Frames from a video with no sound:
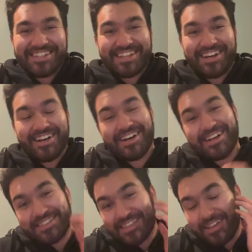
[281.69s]

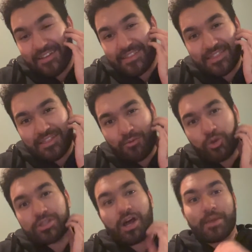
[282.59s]

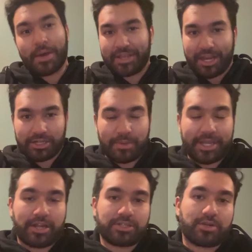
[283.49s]
We'll talk about it character by
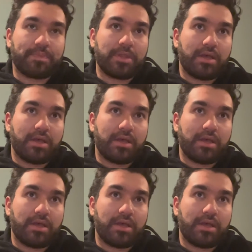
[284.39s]
character.